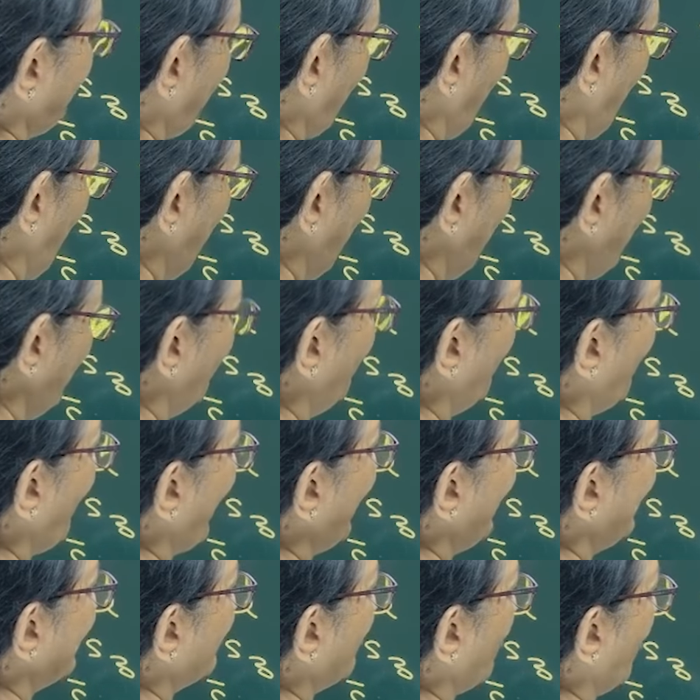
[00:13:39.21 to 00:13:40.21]
and
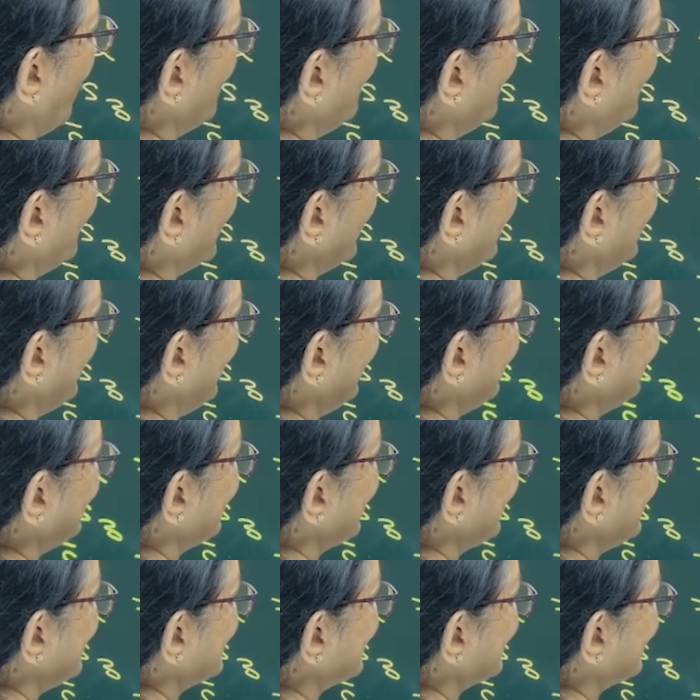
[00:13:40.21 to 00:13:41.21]
y component
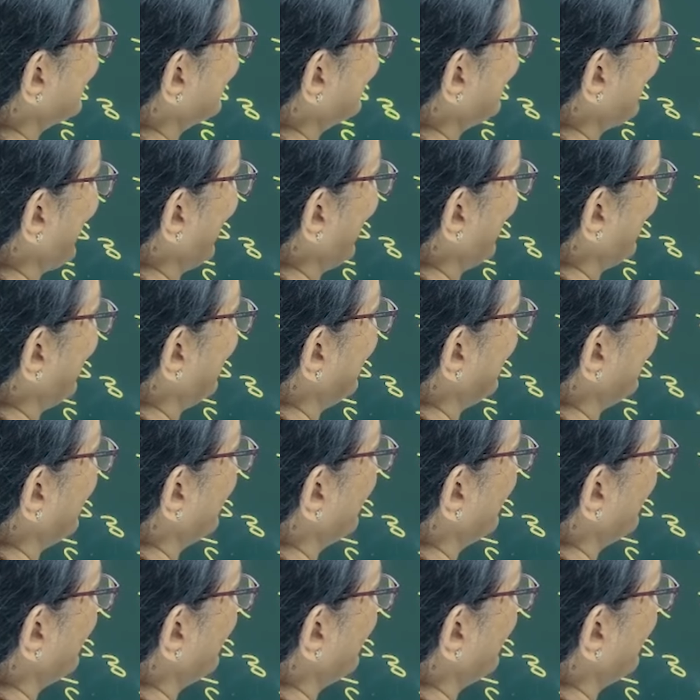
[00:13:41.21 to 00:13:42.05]
is 10.